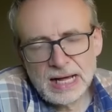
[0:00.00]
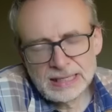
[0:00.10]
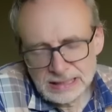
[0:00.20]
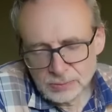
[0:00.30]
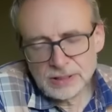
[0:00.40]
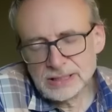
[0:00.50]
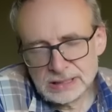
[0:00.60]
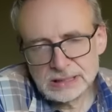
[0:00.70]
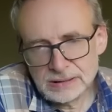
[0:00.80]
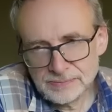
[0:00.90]
I just wanted to
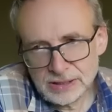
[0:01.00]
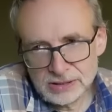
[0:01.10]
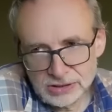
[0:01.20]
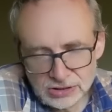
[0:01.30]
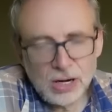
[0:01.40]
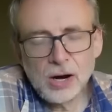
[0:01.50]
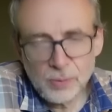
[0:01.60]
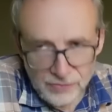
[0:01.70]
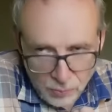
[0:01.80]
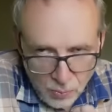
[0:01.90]

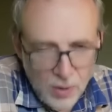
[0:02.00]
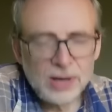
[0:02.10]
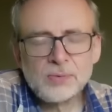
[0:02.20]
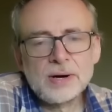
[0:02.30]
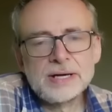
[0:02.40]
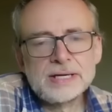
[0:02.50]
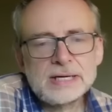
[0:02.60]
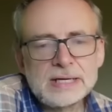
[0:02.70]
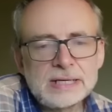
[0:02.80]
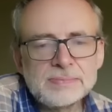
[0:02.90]
start with one
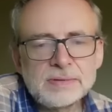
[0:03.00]
way, and